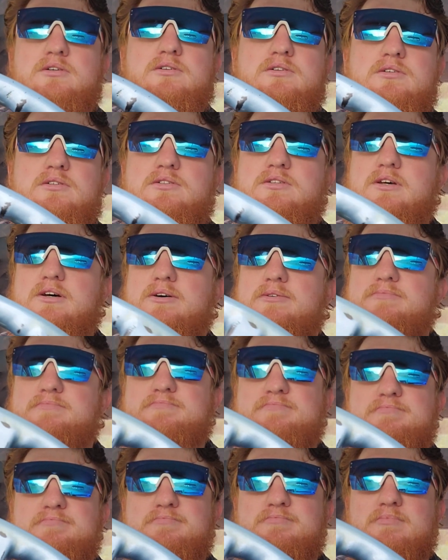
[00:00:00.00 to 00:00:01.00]
So
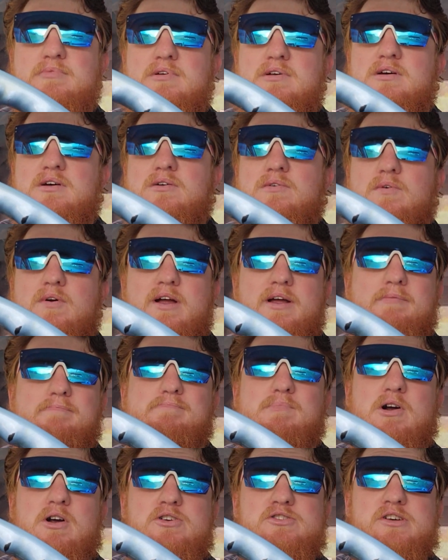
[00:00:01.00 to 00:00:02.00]
we're gonna
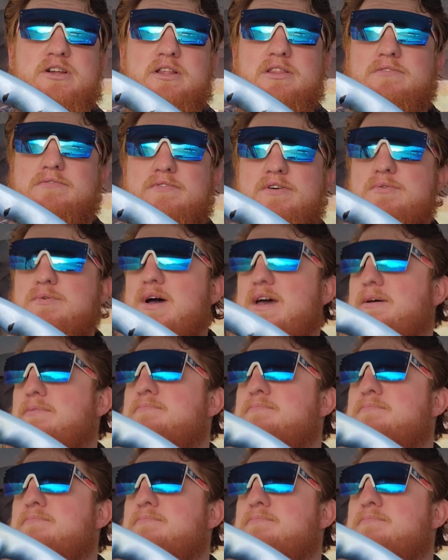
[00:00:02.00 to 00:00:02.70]
merge onto the freeway.